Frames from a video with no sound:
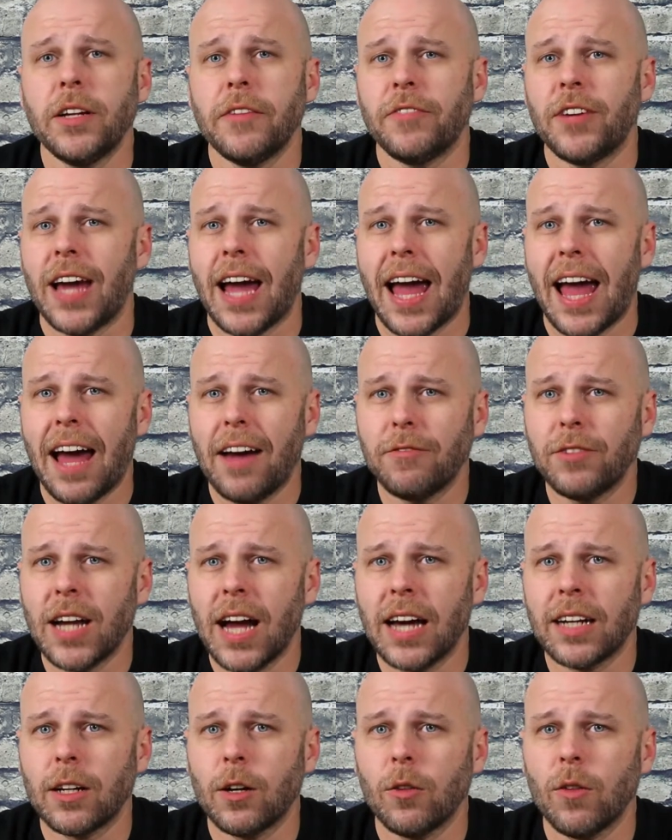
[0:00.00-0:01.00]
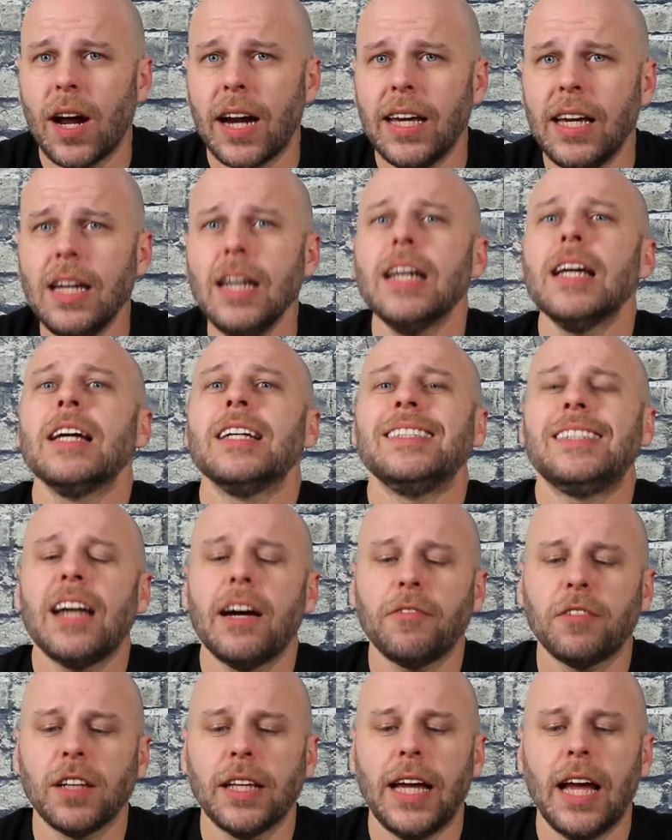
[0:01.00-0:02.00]
If you have not already,
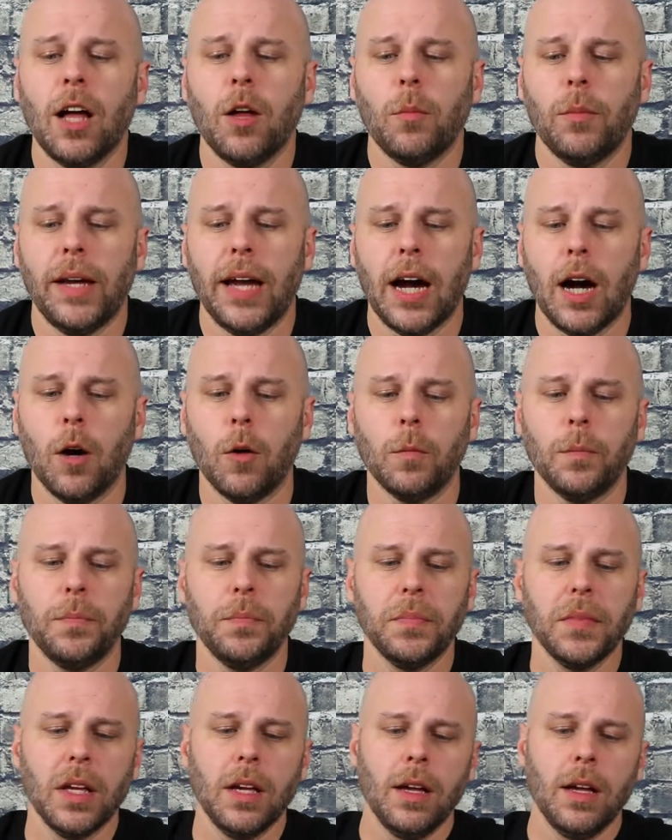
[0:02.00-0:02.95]
definitely help me out.